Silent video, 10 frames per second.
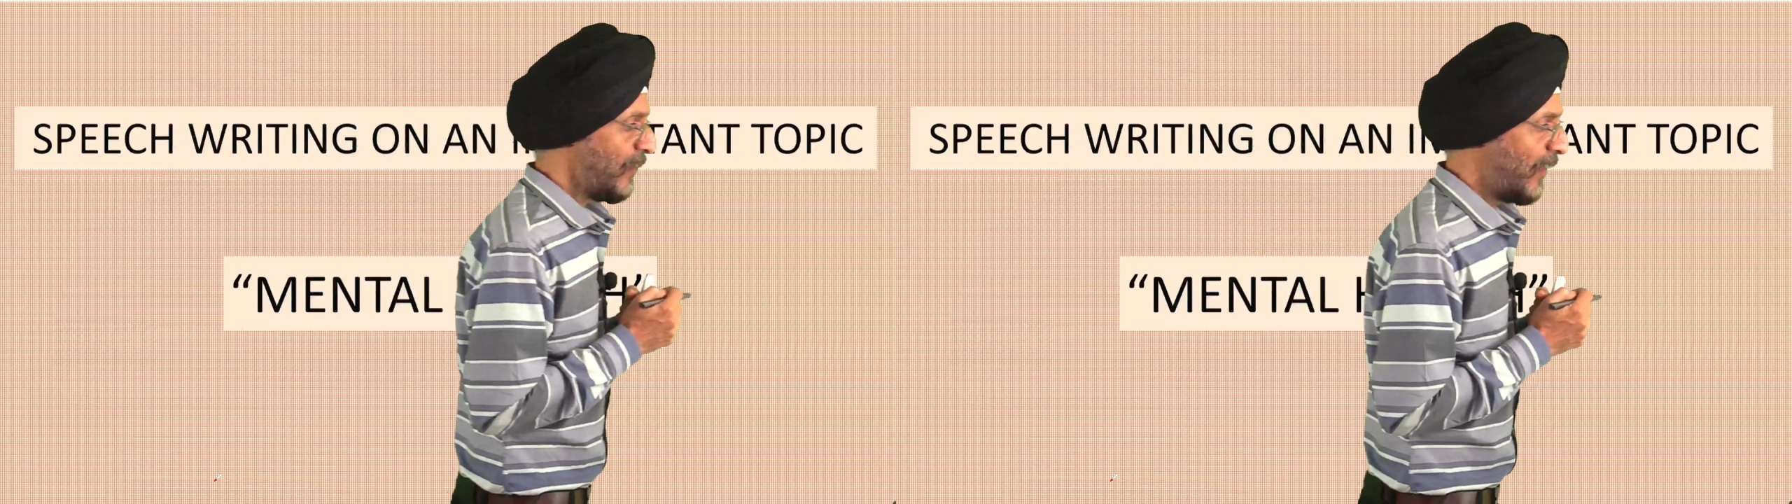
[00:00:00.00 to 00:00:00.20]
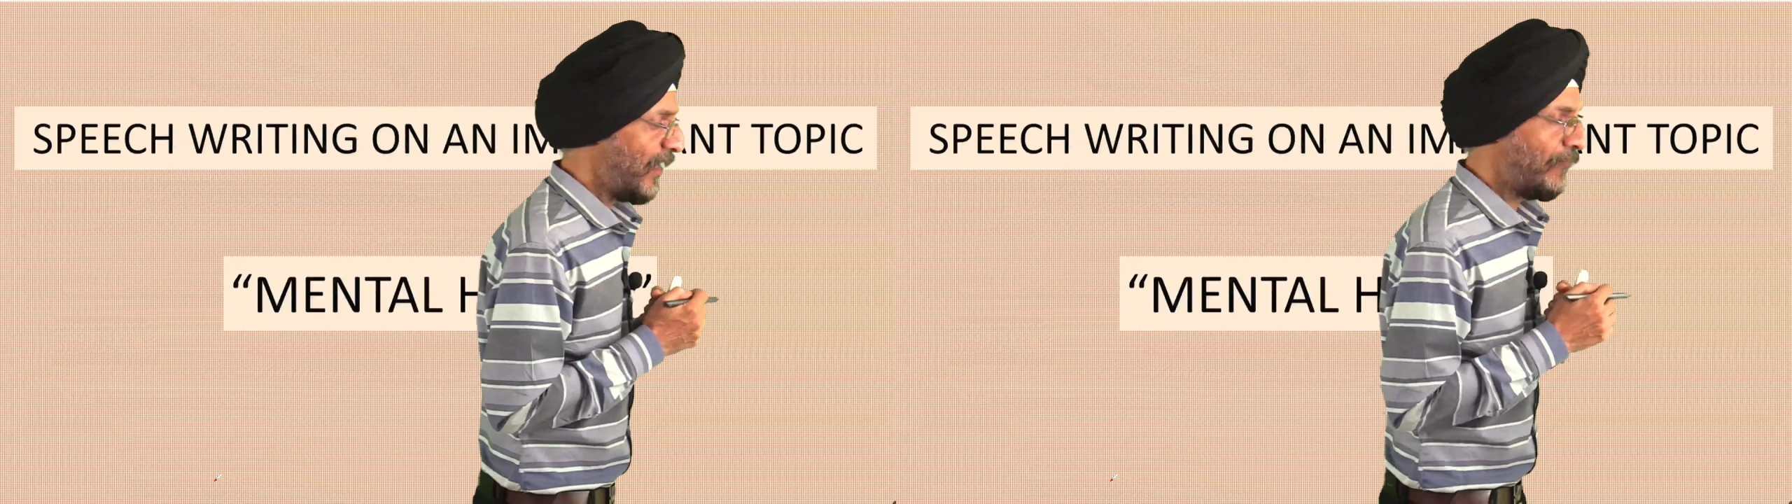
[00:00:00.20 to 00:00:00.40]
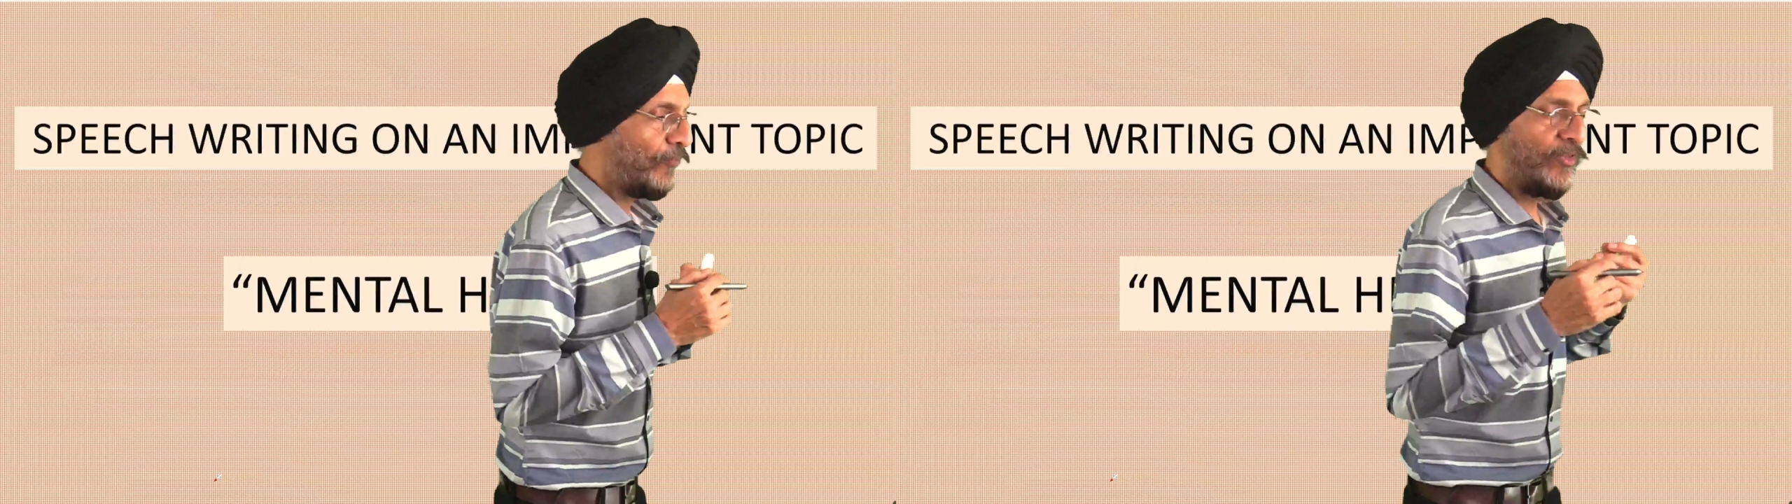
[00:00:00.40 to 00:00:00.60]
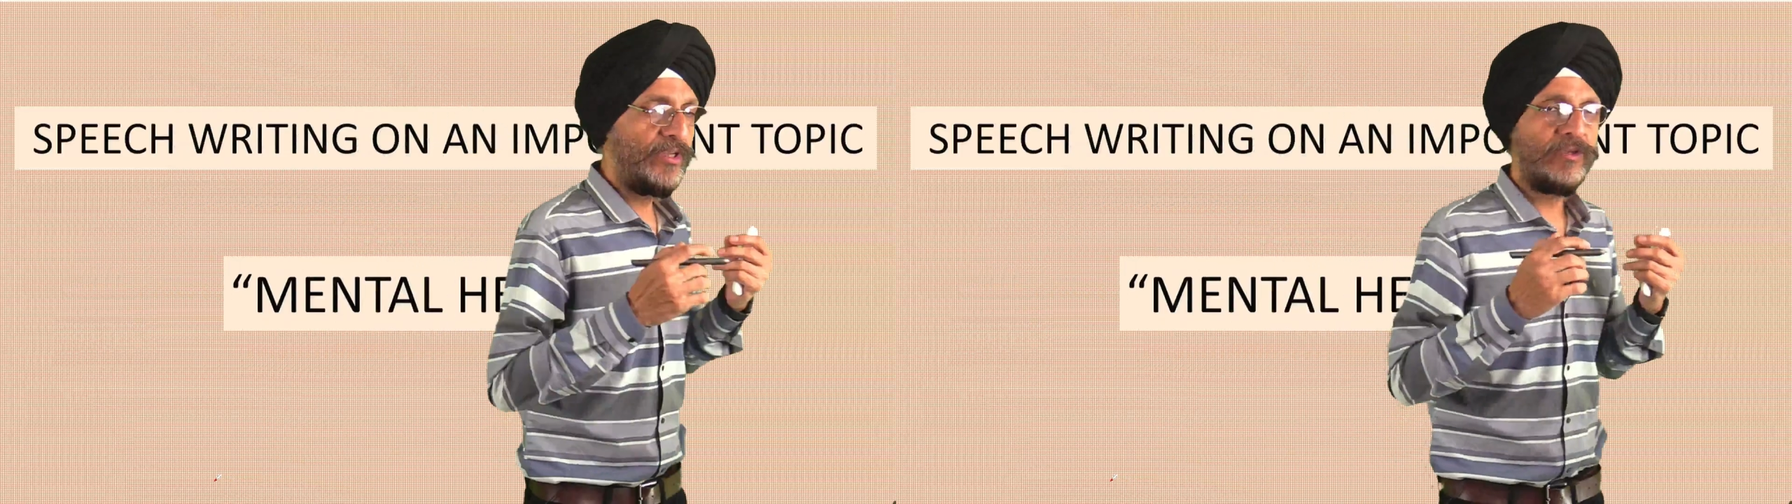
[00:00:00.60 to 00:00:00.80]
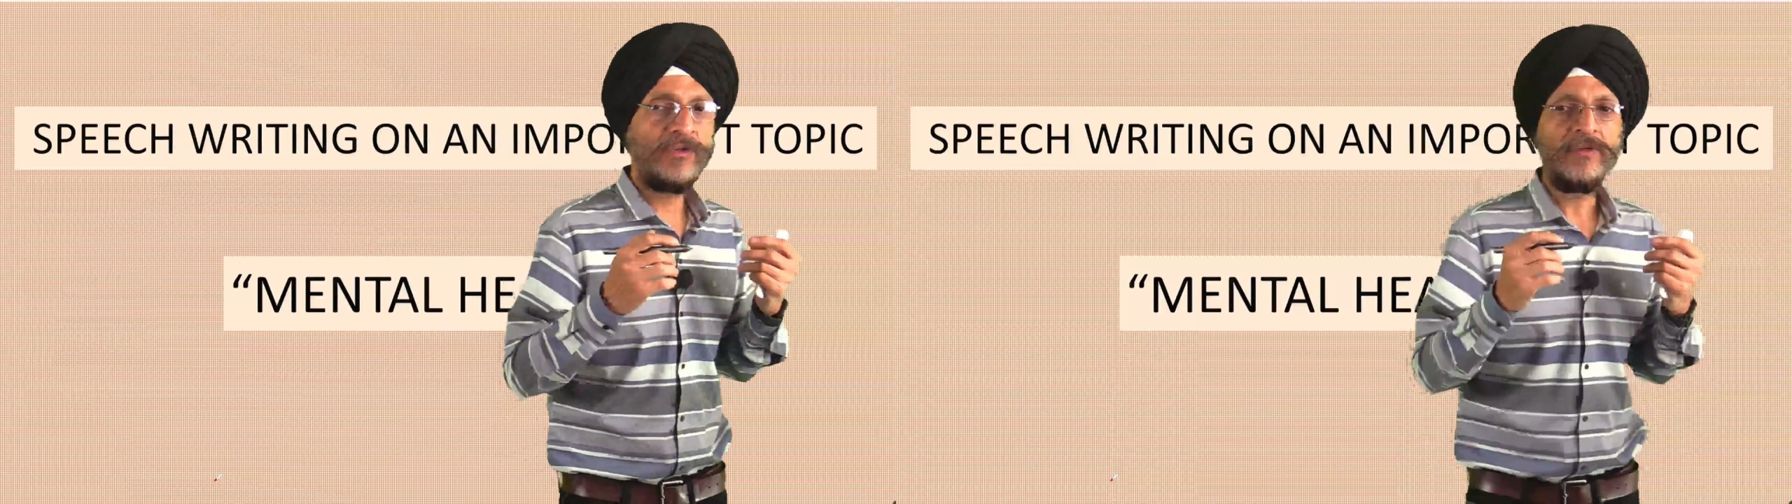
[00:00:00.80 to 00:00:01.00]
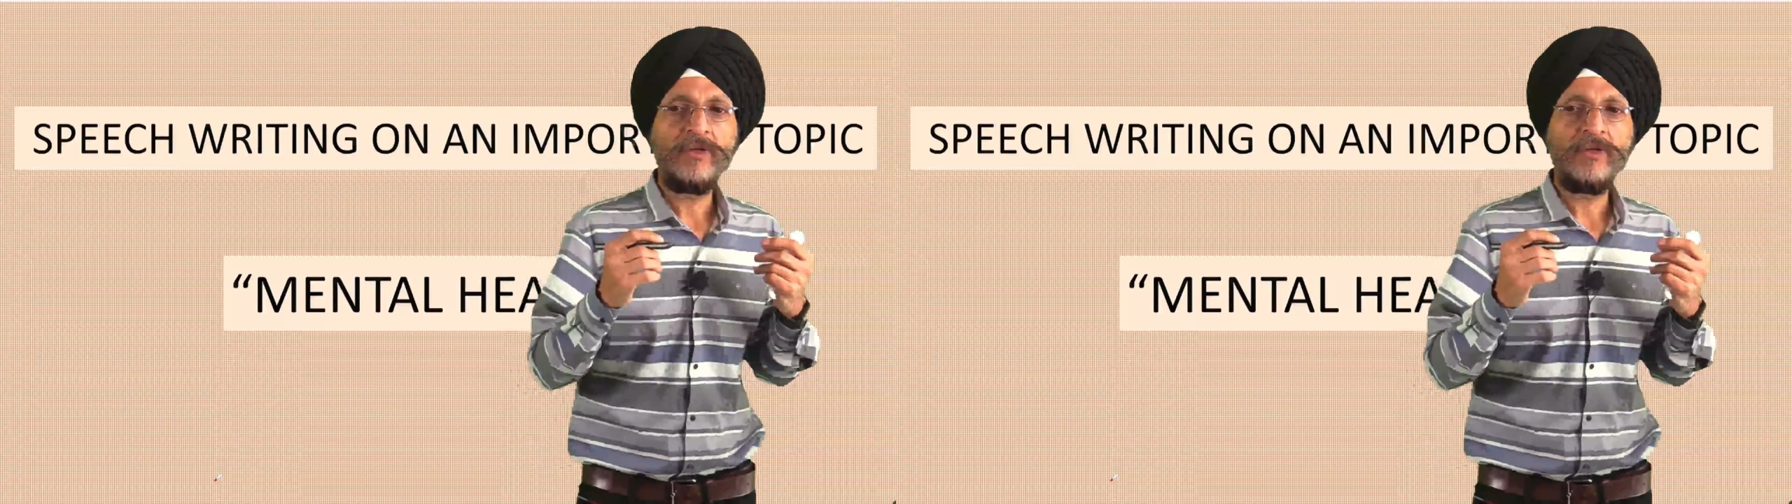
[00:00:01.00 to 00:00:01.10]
and we